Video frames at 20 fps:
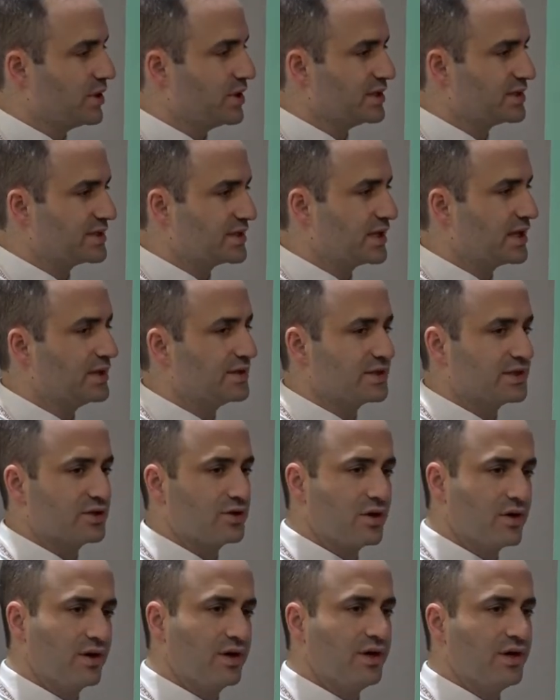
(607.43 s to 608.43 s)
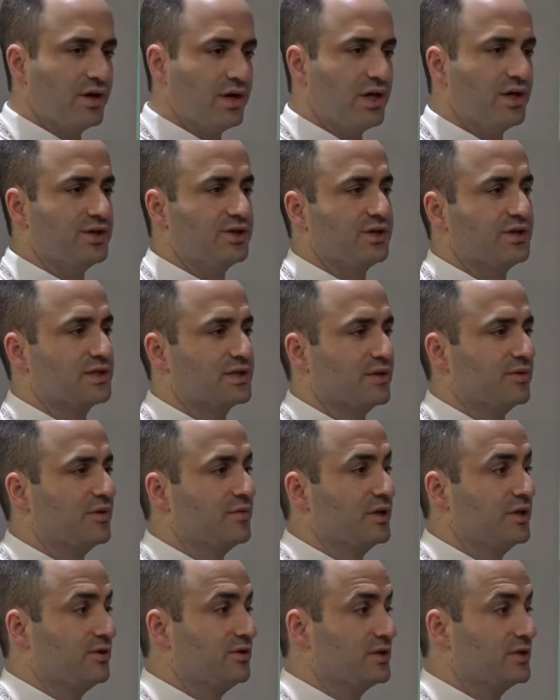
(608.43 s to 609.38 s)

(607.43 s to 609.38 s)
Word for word: in a sense, targeted agents that we've been